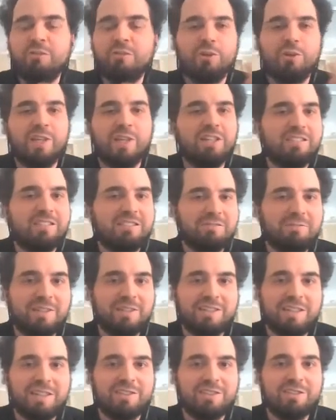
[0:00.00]
You log in
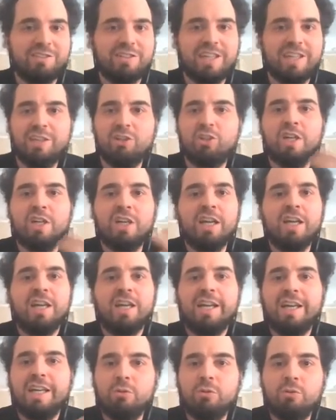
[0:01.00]
with SSH
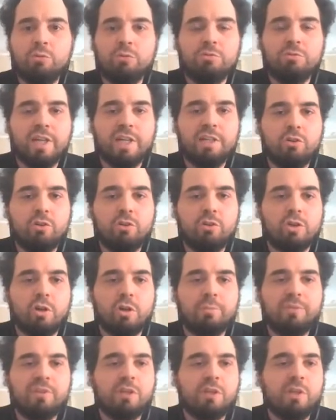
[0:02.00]
and you do your
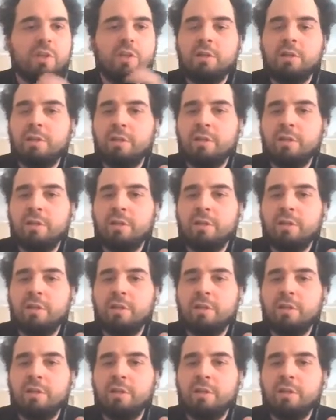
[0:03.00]
jobs.